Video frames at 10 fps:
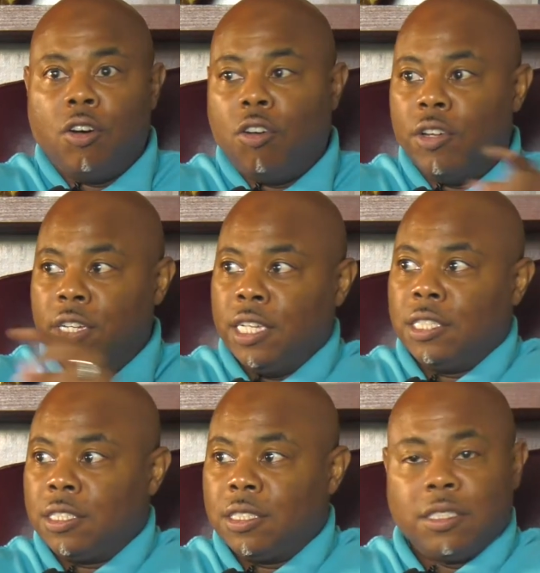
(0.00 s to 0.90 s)
on
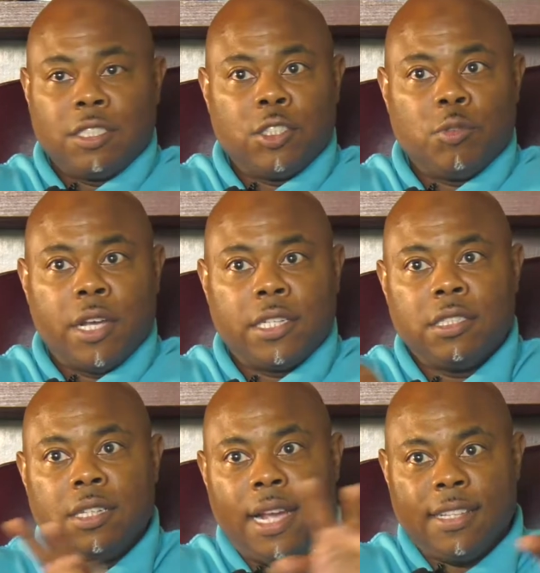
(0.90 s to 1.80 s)
this
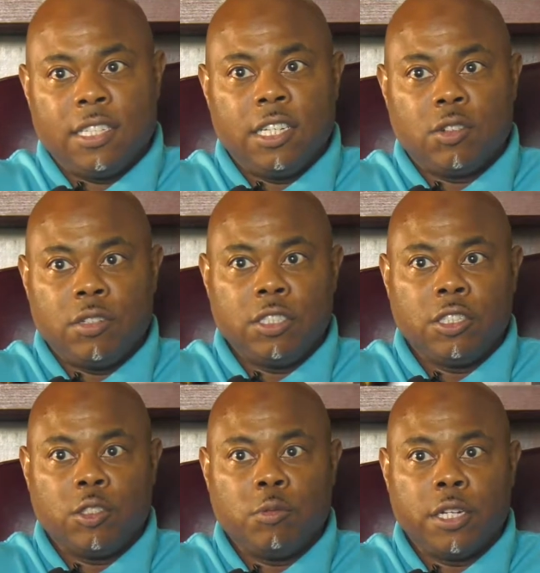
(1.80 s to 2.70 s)
situation as it is on this
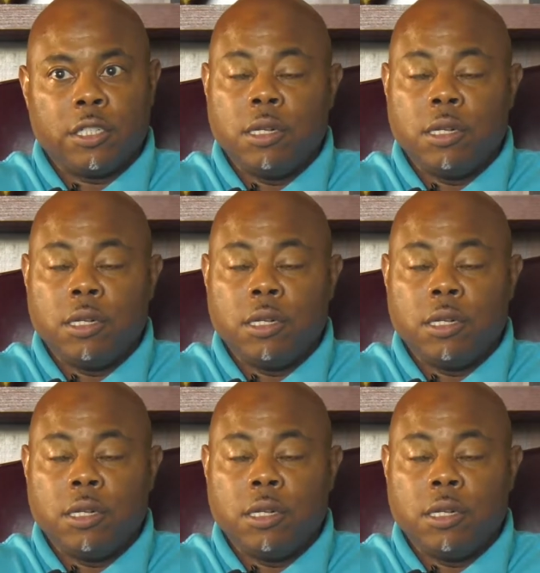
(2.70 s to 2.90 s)
situation.